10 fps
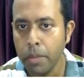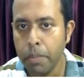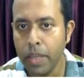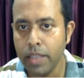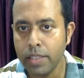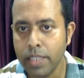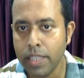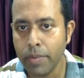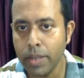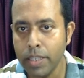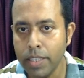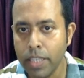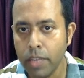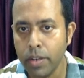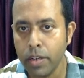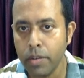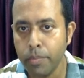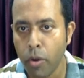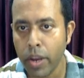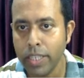B is
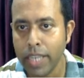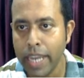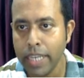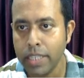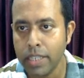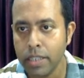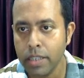77.8,